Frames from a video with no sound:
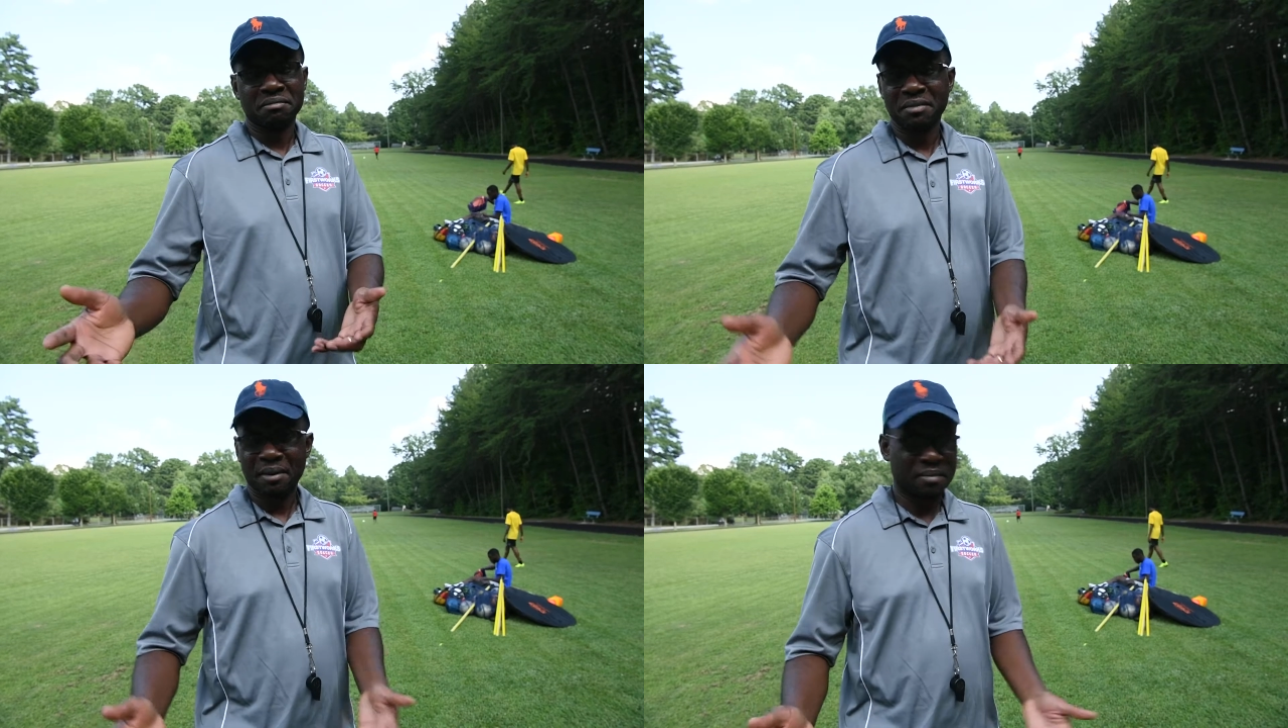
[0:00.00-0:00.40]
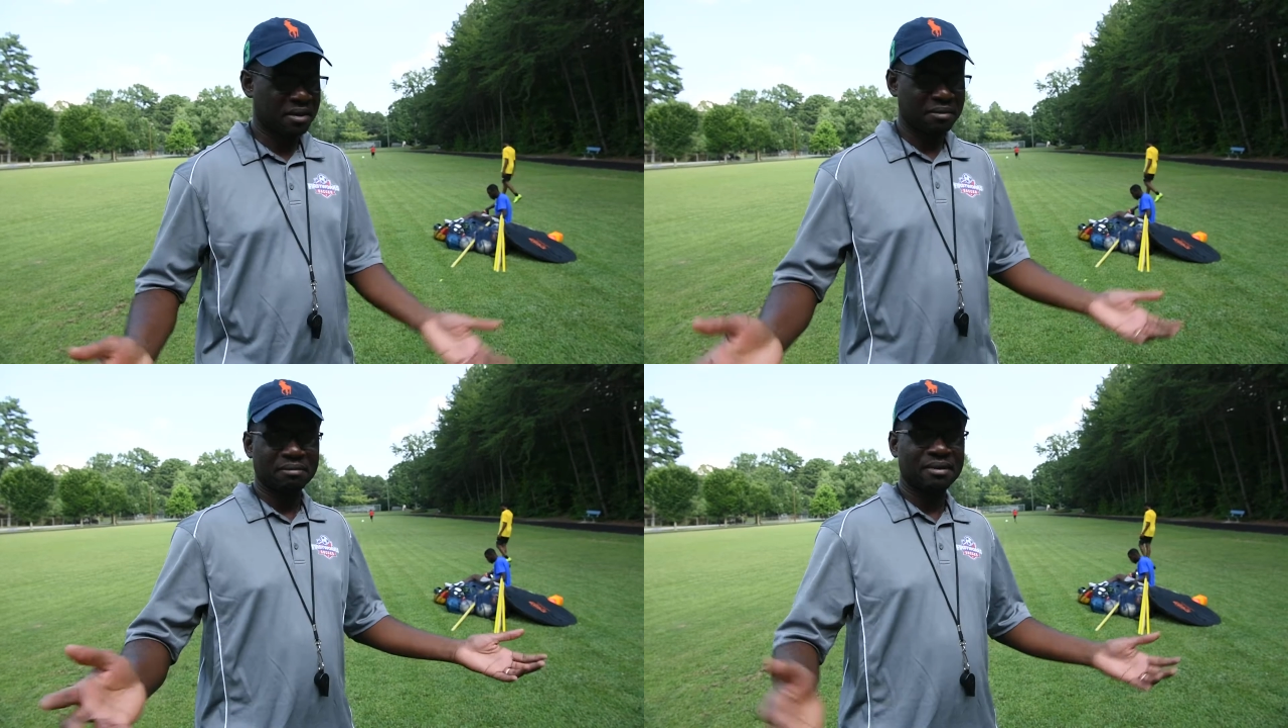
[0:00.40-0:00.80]
I
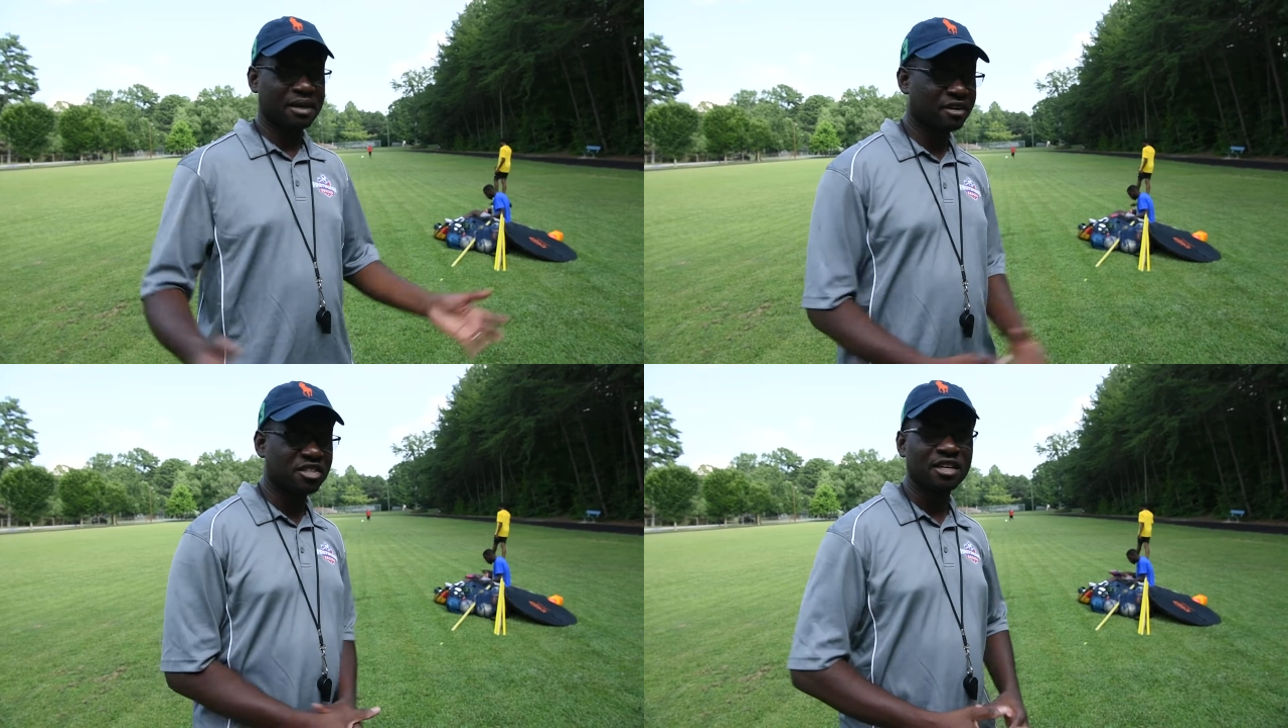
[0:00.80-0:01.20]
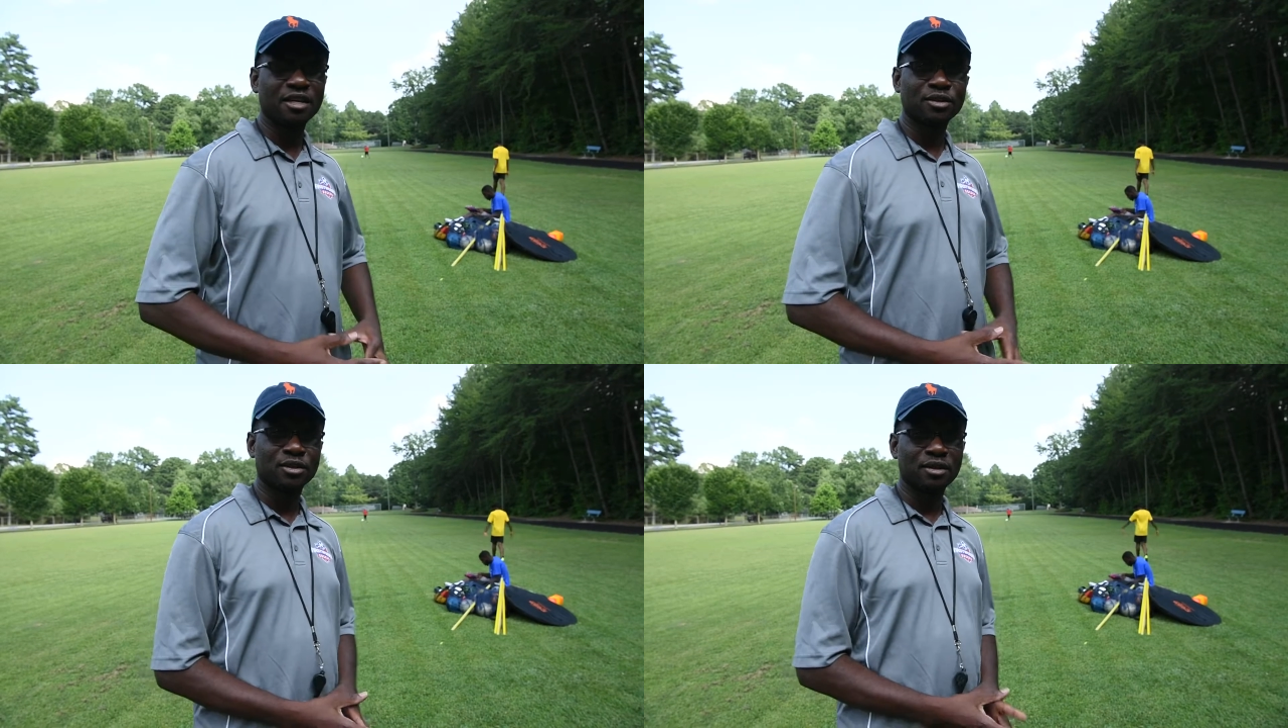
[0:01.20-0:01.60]
mean, get a
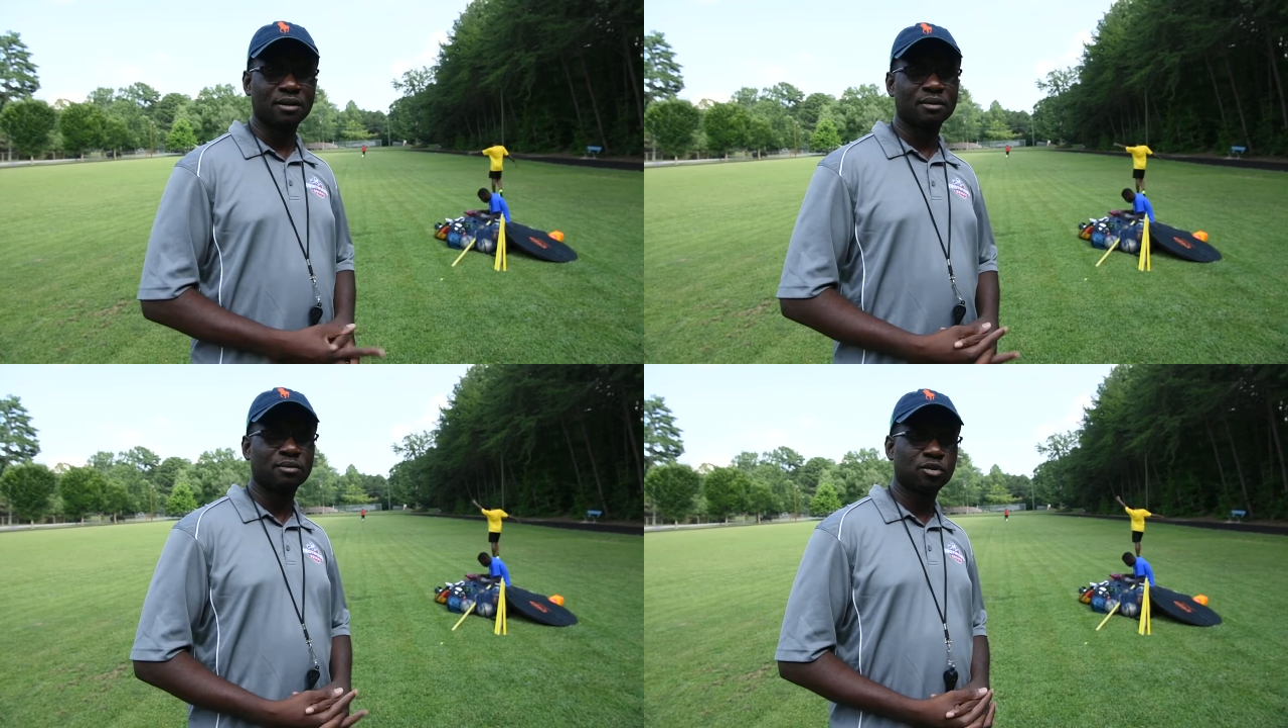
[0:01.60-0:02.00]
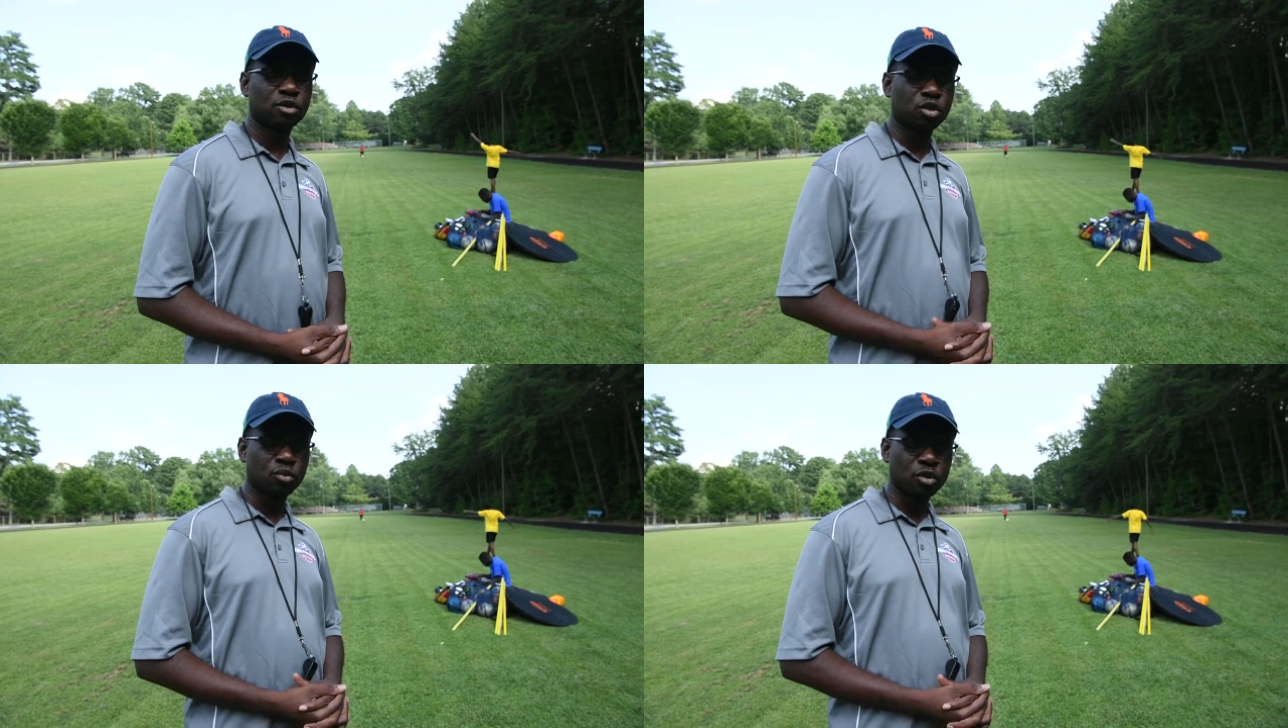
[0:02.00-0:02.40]
chance to
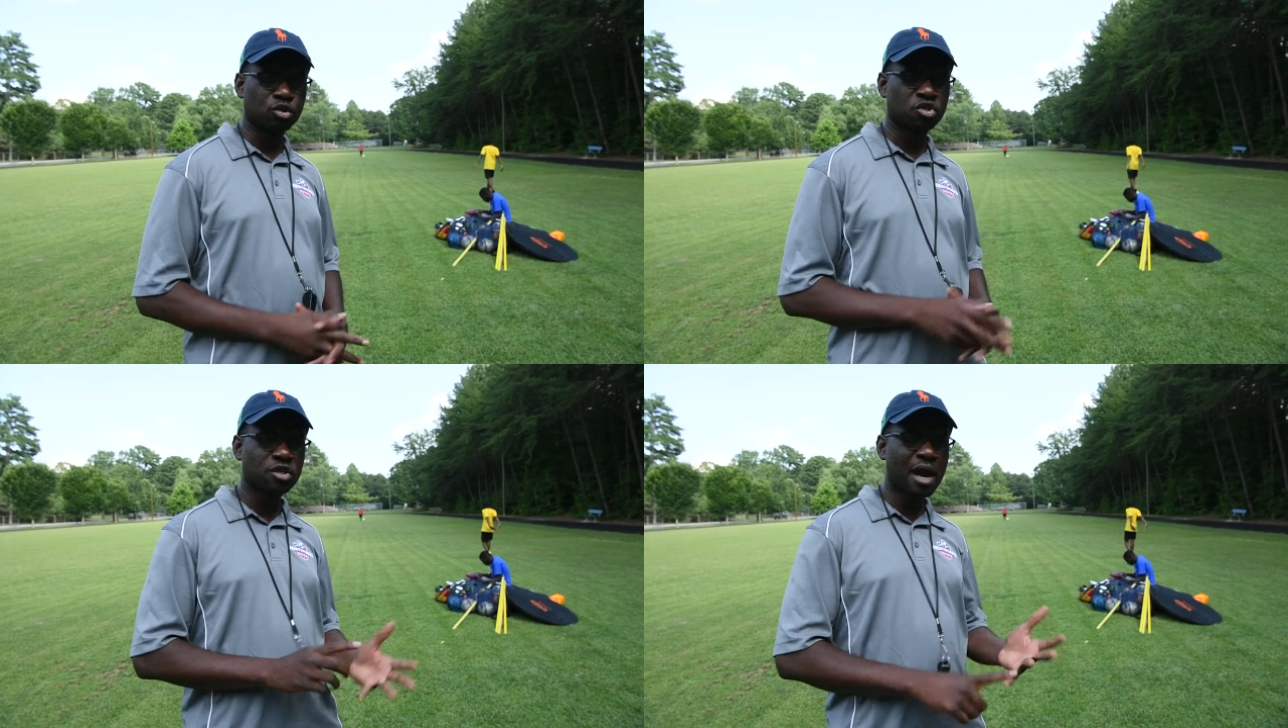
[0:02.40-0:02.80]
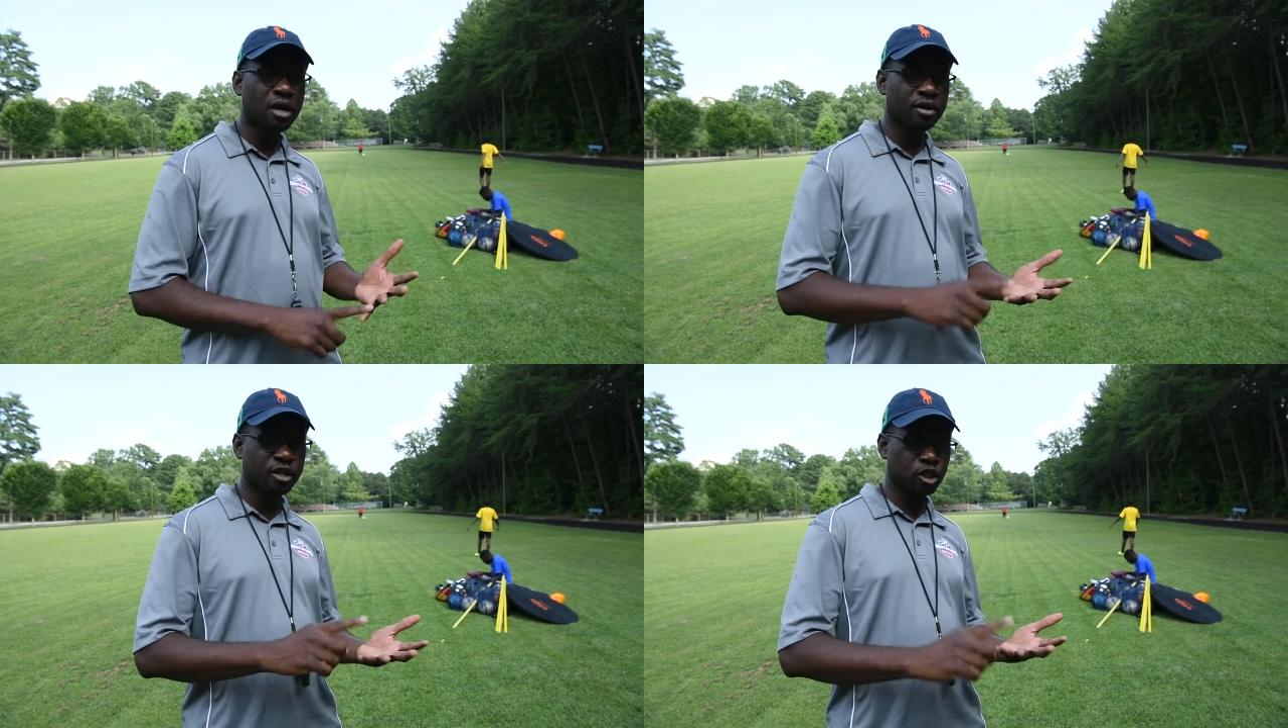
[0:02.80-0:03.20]
do it. So
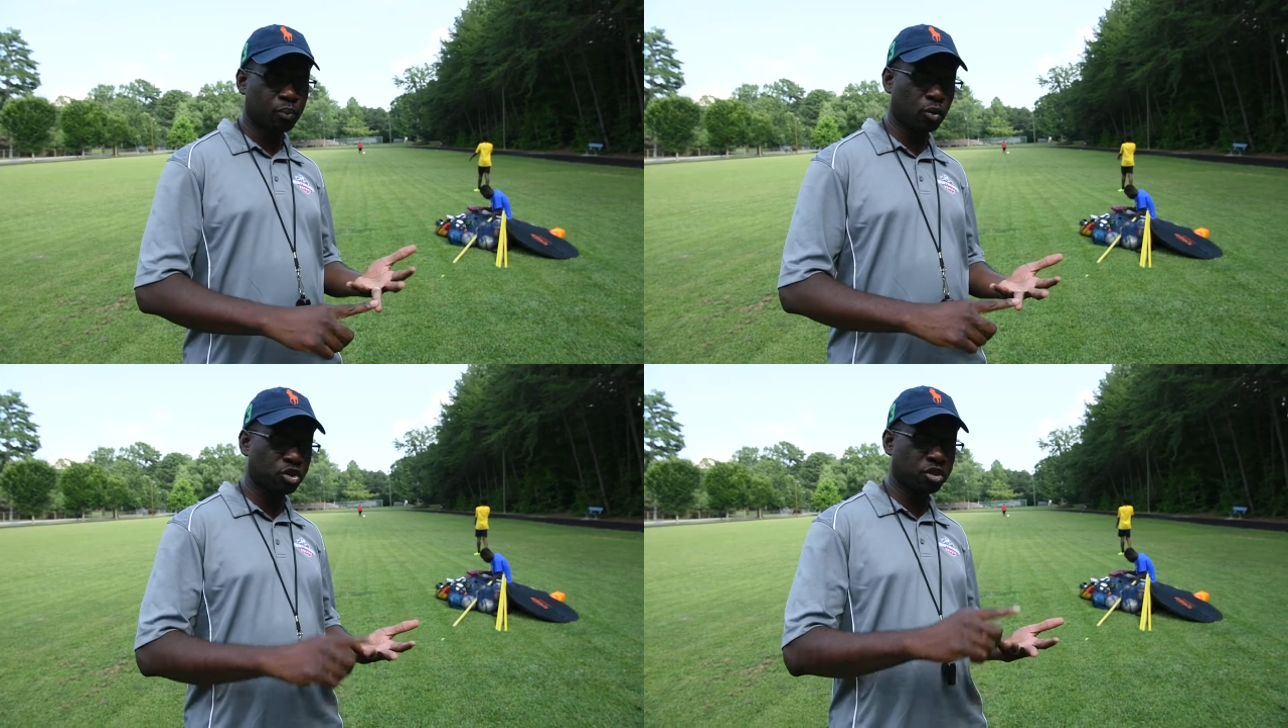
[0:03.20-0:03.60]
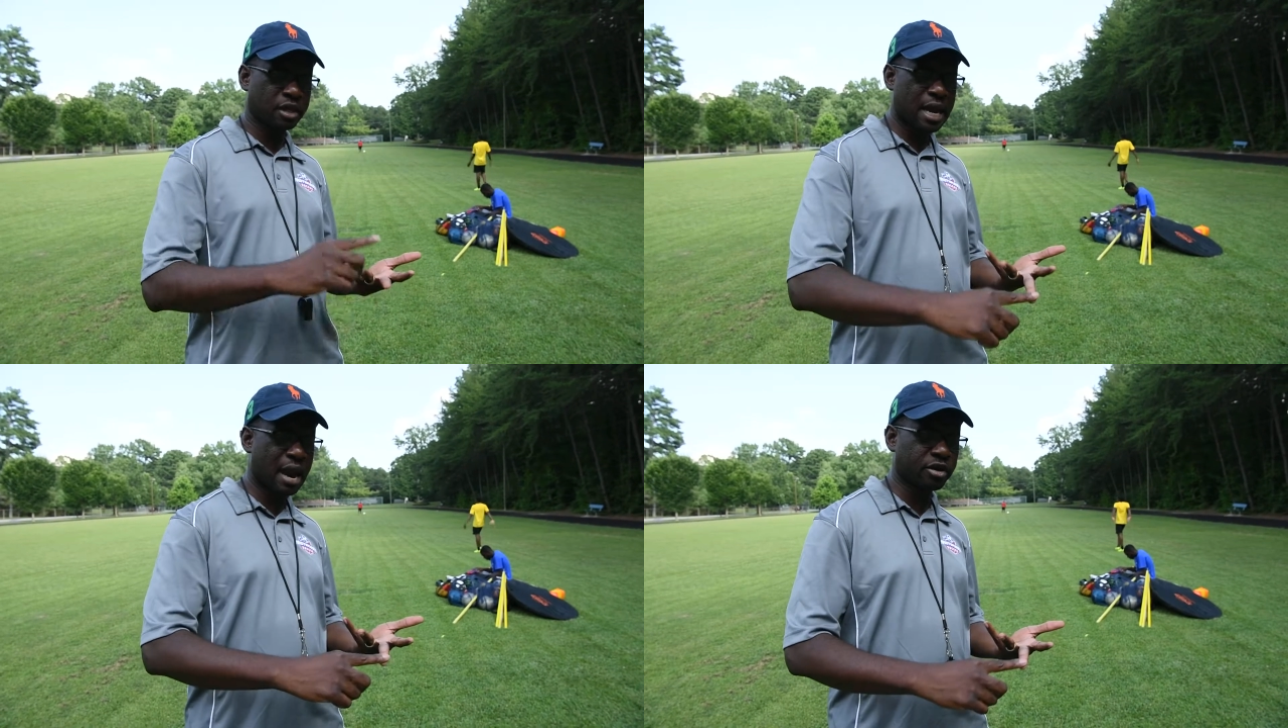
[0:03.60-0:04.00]
soccer, exposure,
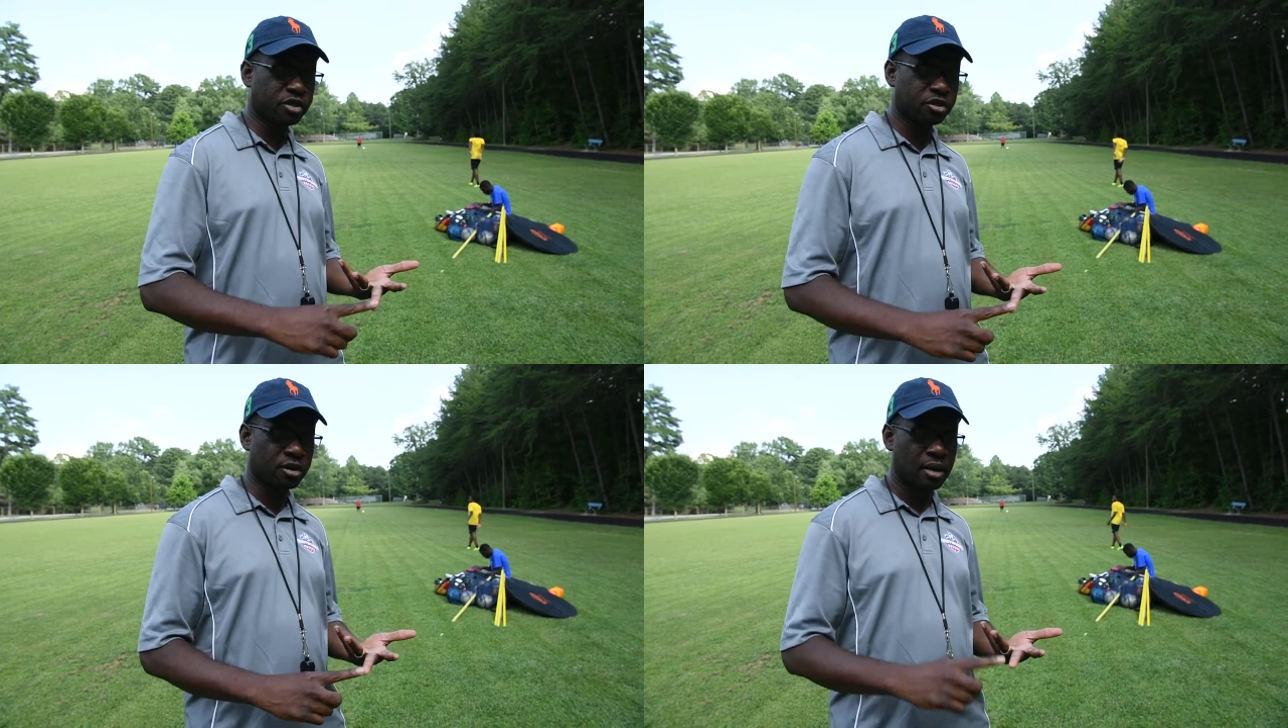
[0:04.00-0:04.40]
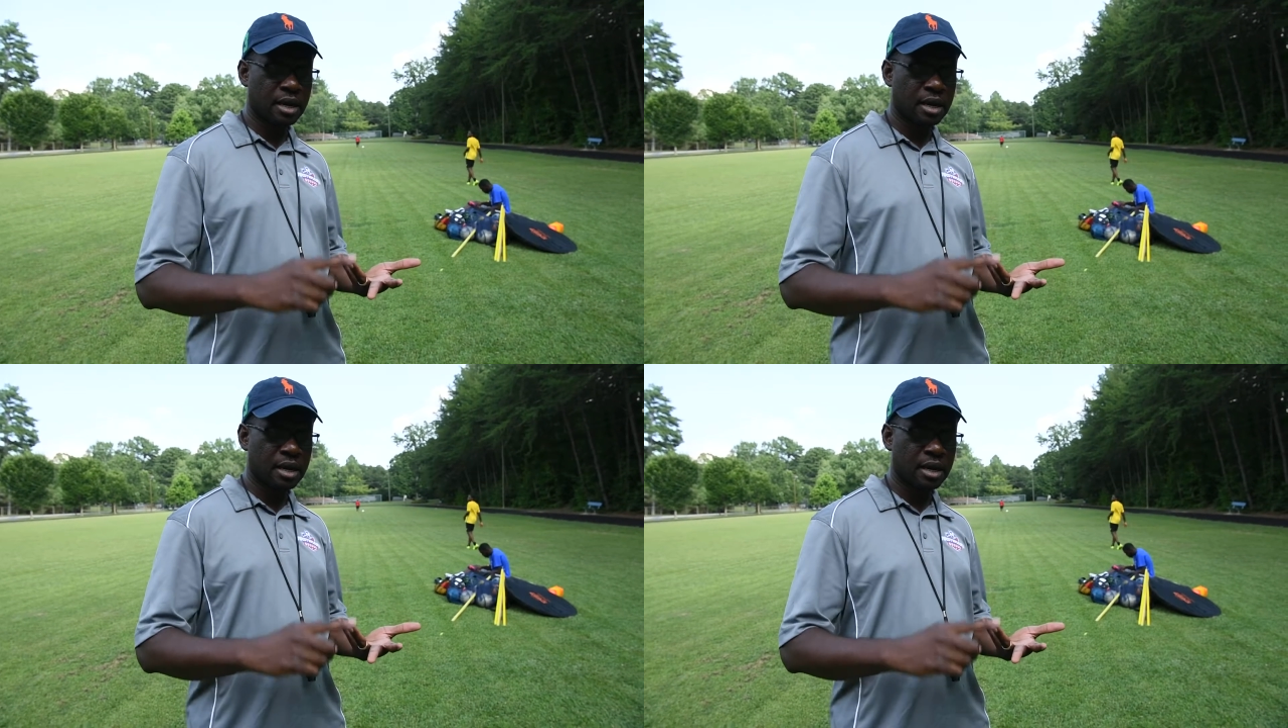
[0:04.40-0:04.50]
character.